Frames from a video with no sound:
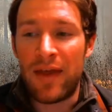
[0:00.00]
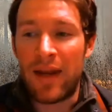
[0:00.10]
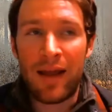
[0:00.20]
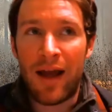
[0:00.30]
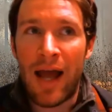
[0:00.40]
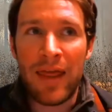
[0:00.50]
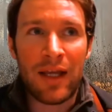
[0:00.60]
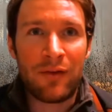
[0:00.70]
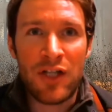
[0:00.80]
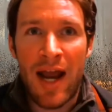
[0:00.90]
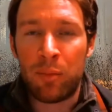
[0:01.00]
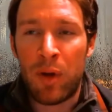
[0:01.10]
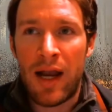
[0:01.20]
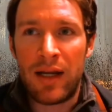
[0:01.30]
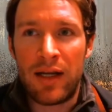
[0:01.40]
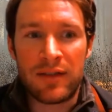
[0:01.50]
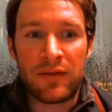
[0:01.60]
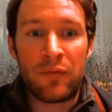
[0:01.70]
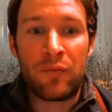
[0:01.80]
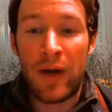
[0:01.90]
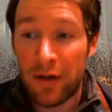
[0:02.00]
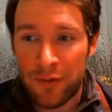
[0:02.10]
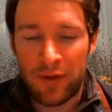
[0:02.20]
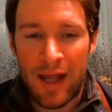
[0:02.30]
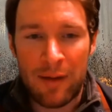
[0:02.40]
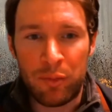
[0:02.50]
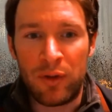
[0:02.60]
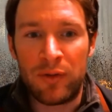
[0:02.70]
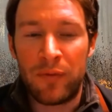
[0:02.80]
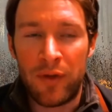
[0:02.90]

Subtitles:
I think of jack pine as very flammable.